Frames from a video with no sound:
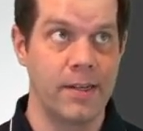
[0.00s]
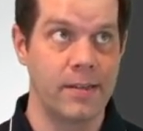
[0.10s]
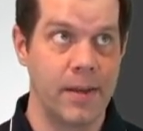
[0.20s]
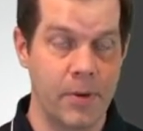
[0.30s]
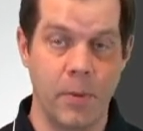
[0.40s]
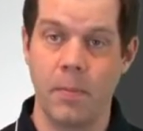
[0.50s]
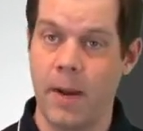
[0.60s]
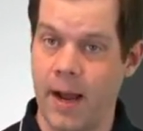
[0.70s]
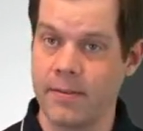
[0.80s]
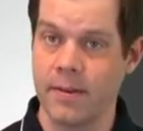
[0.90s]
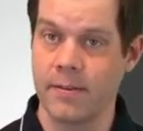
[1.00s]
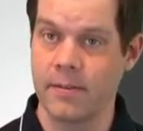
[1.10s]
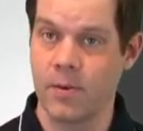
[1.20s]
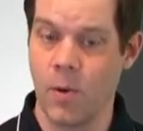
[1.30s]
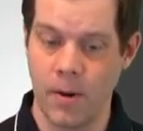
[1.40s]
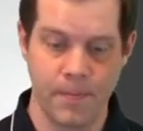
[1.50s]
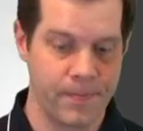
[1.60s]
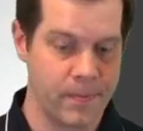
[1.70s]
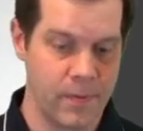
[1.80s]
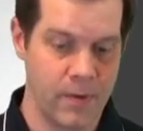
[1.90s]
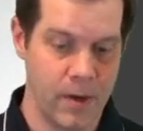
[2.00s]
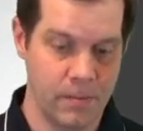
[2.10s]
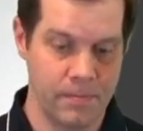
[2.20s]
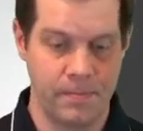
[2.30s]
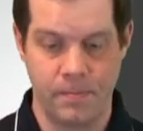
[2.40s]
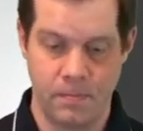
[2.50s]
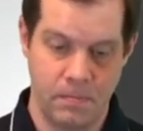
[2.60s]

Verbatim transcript: an acceptable passing score. So